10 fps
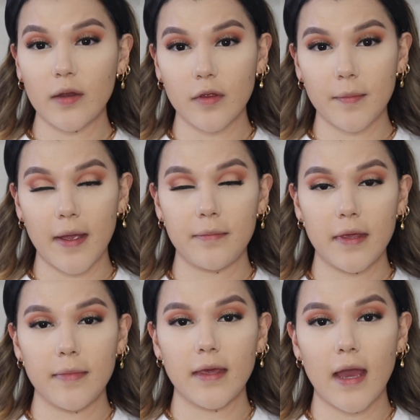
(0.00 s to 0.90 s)
in with my
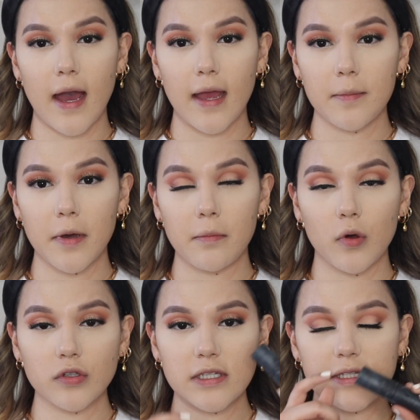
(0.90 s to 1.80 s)
Mimi I'm
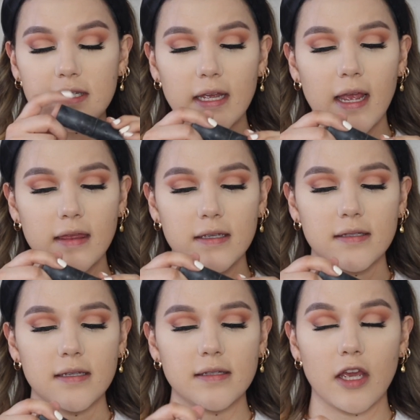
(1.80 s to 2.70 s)
Multi-Stick, and this
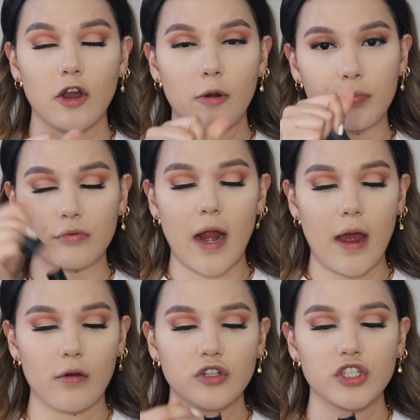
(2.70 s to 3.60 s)
is their
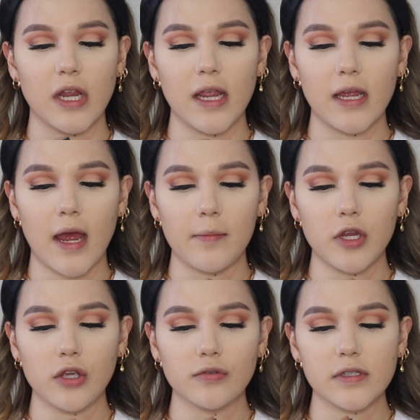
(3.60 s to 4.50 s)
brown shade. I'm
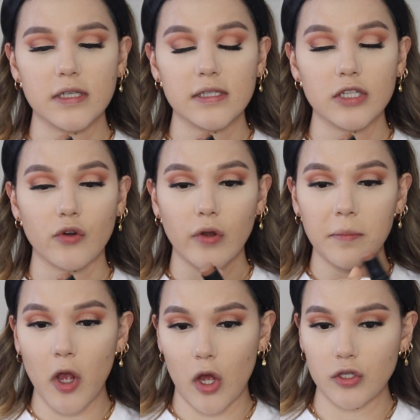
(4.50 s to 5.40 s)
going to use this to
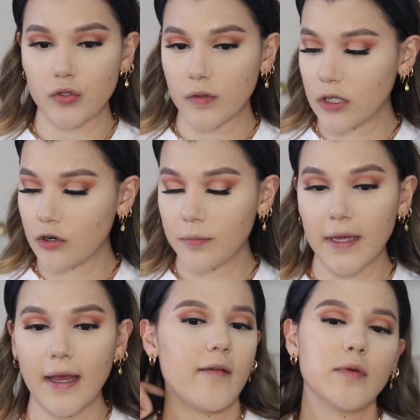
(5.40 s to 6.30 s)
cream contour a little
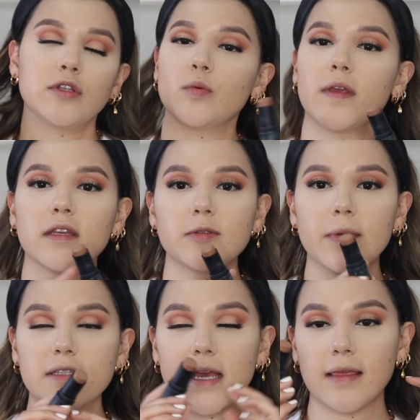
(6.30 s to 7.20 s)
bit. I've been doing this
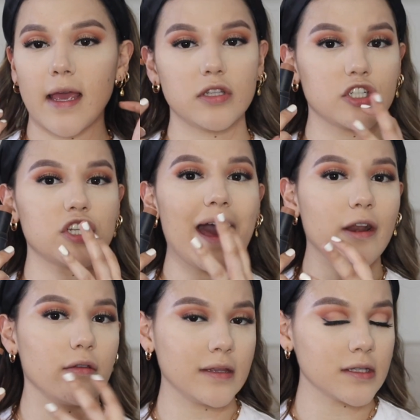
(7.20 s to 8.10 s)
because I like the
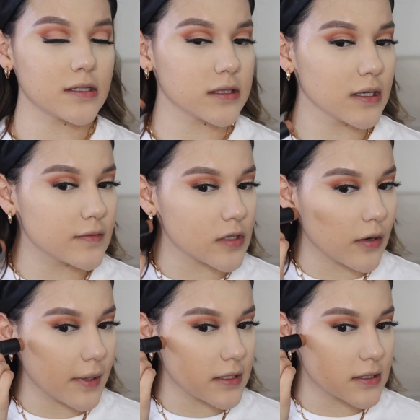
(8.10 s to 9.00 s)
shadow that this leaves
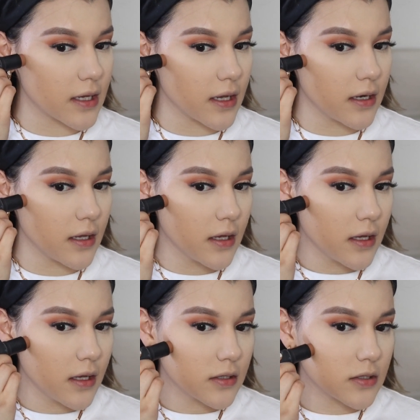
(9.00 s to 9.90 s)
on my skin.
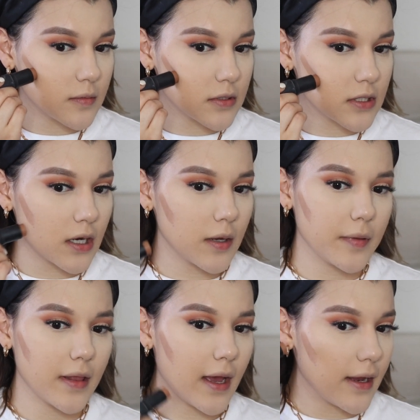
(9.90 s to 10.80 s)
So I'm just gonna
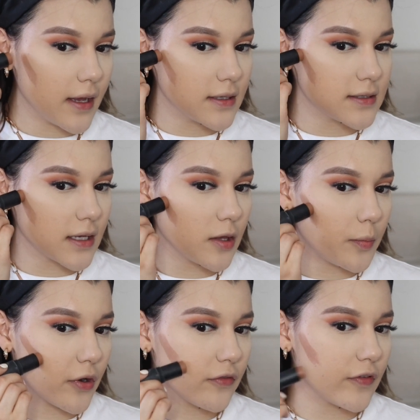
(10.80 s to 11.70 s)
apply it. It's like the
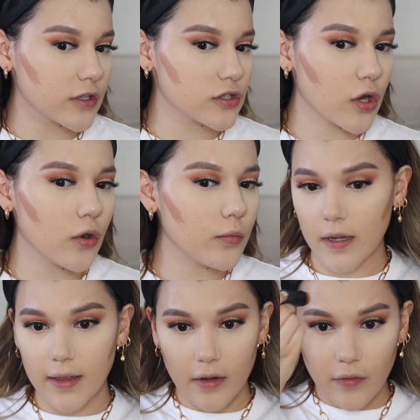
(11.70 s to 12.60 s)
perfect taupe.
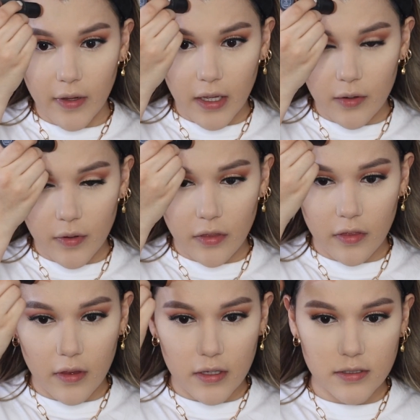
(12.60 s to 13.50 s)
I like going in
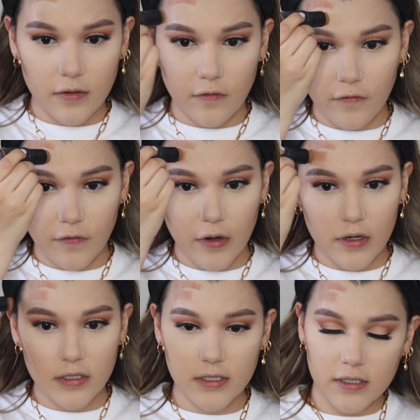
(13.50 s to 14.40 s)
with this
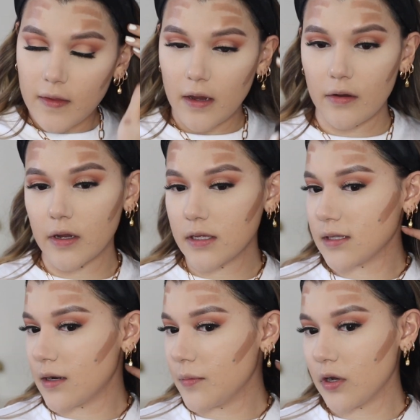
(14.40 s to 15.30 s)
first in the areas
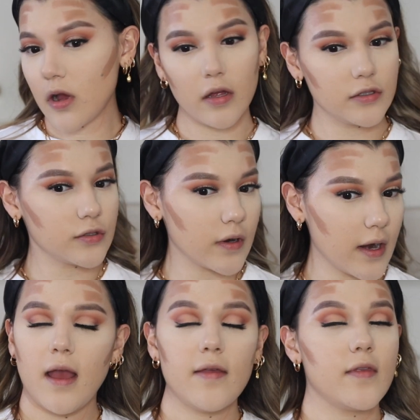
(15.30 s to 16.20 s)
that I'm gonna contour.
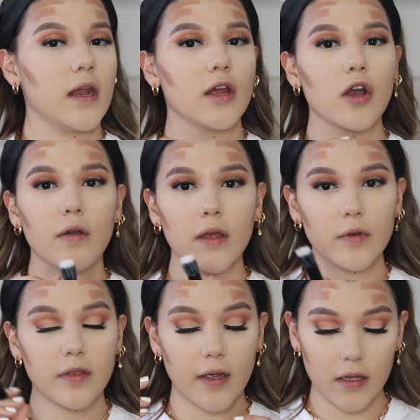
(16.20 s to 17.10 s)
And then I go in
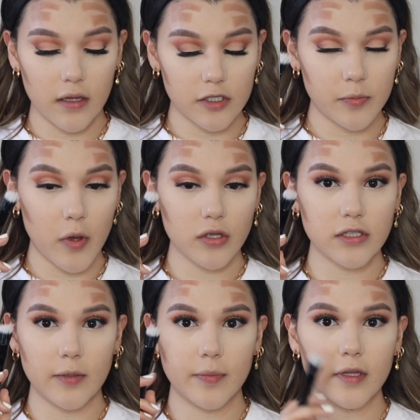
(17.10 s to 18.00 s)
with like a small
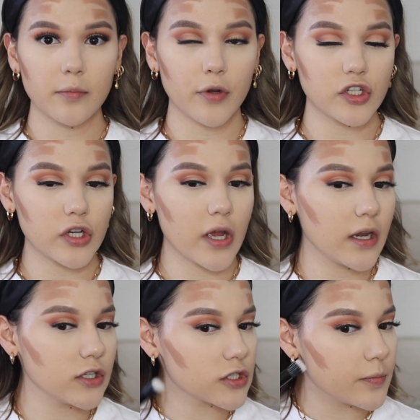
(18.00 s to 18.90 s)
stippling brush and
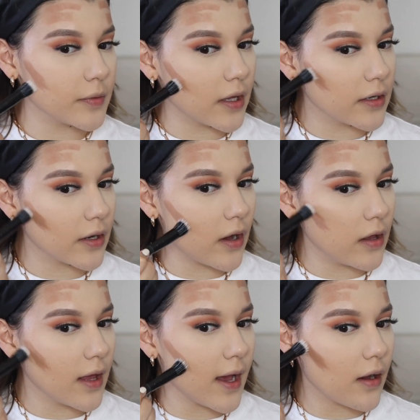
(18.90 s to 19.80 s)
kind of just blend it
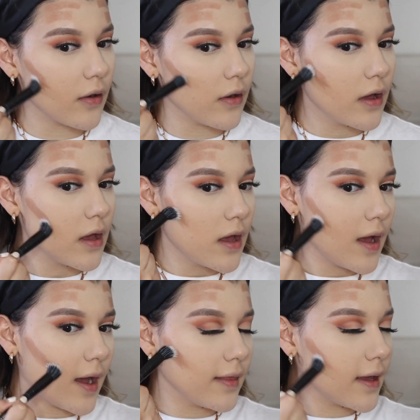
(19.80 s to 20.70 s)
all out.
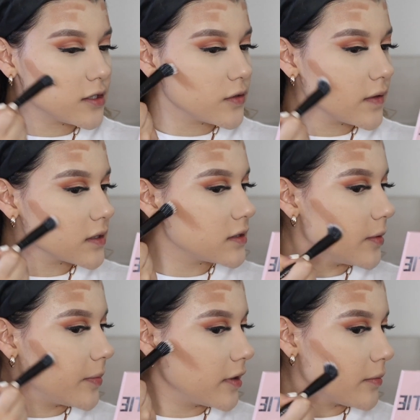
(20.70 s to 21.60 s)
I like doing a
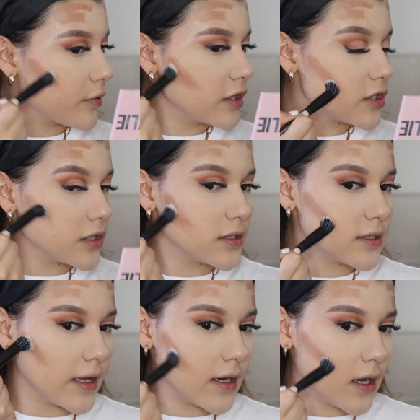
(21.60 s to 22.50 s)
stippling brush
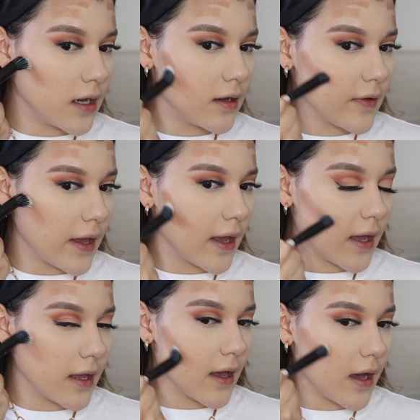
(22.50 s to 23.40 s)
instead of
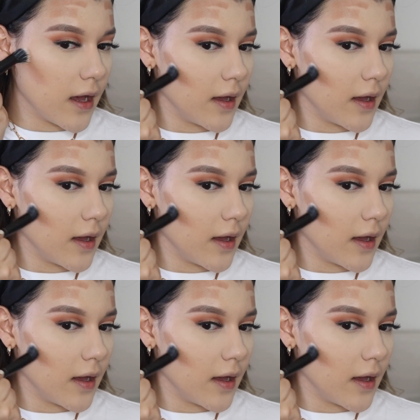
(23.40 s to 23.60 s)
a